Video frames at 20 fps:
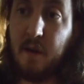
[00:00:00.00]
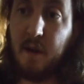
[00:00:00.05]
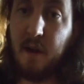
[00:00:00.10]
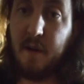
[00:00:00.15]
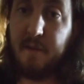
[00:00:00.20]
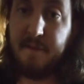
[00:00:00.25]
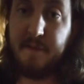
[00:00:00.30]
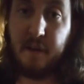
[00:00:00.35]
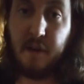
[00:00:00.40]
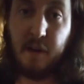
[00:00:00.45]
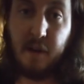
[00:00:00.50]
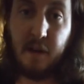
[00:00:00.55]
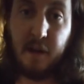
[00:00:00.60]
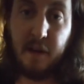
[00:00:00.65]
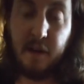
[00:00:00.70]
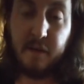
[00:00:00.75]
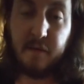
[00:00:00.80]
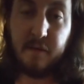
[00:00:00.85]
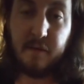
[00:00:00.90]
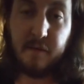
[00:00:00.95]
I feel
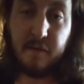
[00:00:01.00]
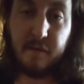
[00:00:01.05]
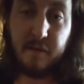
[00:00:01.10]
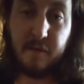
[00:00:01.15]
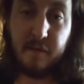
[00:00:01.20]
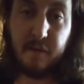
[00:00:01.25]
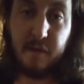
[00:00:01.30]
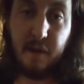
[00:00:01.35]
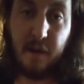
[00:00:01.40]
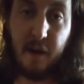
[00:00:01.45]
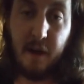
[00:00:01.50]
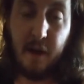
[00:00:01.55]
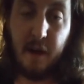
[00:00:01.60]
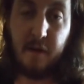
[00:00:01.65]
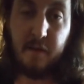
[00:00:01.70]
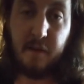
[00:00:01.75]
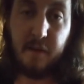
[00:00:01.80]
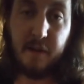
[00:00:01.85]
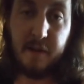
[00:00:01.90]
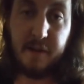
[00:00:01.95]
like
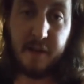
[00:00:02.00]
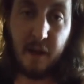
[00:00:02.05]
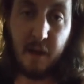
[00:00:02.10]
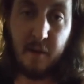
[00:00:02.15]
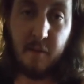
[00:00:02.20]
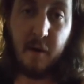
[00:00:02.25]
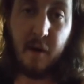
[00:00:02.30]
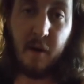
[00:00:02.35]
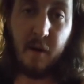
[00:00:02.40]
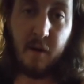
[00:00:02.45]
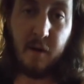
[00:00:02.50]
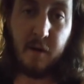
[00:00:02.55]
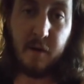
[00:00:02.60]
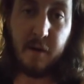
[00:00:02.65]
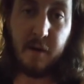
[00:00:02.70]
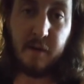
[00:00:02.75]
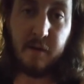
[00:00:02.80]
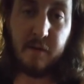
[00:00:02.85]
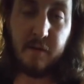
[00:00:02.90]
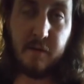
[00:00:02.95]
having a tomahawk,
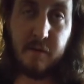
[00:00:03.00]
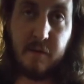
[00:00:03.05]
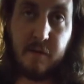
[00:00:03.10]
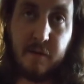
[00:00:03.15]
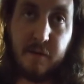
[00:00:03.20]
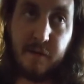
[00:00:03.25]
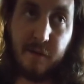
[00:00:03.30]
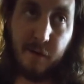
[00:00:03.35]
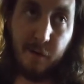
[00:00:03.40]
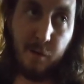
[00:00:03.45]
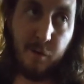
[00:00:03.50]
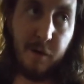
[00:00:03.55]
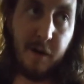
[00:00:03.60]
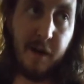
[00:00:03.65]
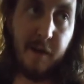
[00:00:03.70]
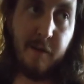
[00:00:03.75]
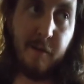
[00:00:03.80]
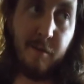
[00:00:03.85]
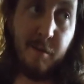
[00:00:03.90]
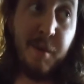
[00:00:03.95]
or
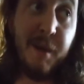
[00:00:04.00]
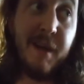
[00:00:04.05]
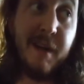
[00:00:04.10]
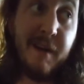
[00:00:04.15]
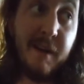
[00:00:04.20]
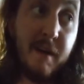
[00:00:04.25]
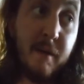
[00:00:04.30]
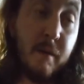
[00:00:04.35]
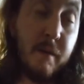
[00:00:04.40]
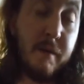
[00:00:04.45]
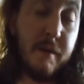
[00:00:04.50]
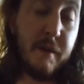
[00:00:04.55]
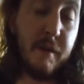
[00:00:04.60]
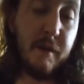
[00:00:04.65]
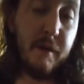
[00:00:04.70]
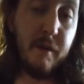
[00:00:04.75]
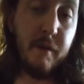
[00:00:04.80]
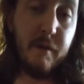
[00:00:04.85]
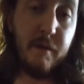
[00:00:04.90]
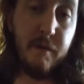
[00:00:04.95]
rather being able to
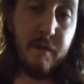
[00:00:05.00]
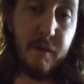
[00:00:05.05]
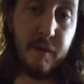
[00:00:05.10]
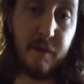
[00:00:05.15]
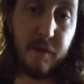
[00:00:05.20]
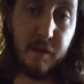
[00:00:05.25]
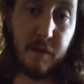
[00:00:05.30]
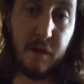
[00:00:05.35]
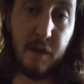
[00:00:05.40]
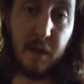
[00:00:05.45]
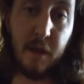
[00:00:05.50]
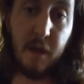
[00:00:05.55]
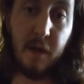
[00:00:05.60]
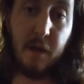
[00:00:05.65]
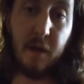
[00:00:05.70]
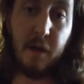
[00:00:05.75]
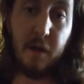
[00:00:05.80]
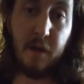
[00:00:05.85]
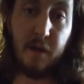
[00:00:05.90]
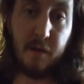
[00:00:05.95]
use
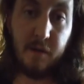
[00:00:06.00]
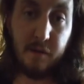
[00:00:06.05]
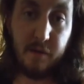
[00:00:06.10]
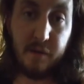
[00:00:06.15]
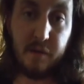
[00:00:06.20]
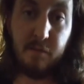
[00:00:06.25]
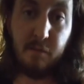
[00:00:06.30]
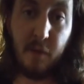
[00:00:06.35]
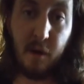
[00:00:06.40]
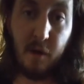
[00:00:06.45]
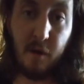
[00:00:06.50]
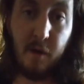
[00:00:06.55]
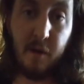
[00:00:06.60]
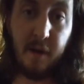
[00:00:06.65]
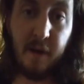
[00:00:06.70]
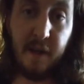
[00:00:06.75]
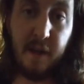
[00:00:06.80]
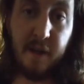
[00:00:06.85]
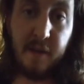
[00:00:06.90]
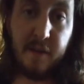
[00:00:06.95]
small
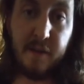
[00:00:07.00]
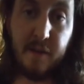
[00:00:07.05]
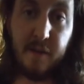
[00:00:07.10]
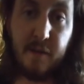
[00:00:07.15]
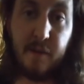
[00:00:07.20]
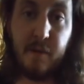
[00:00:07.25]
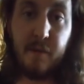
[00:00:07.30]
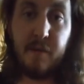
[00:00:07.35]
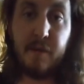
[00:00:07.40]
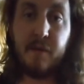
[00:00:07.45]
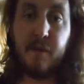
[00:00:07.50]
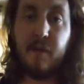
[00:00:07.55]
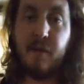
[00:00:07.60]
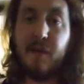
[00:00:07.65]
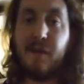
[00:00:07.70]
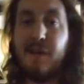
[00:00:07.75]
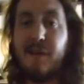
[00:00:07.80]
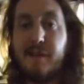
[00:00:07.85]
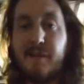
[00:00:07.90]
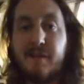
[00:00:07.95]
hand tools,
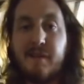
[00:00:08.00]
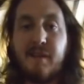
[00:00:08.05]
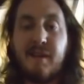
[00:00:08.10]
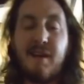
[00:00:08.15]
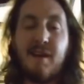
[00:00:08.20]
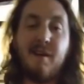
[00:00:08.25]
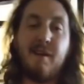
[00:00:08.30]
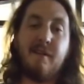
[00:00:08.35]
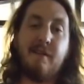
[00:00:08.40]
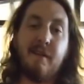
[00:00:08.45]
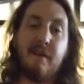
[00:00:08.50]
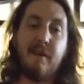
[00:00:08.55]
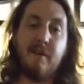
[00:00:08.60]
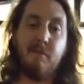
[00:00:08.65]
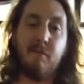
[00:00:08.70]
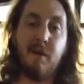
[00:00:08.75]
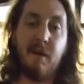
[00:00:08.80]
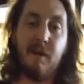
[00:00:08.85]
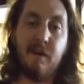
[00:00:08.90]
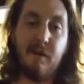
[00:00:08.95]
it's the kind of thing a
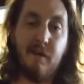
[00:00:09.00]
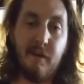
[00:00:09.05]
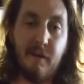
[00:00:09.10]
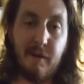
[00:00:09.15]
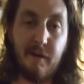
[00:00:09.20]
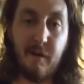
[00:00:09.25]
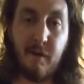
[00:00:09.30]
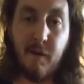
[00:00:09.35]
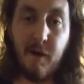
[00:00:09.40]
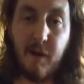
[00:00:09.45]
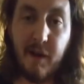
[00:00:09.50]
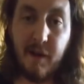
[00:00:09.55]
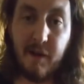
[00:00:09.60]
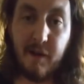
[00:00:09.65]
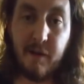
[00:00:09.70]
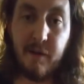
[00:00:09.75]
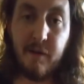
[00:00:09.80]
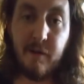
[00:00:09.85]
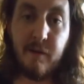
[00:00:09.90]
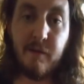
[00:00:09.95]
man ought to know how to
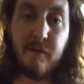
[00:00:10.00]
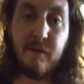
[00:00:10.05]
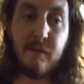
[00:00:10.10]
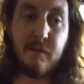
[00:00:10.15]
do.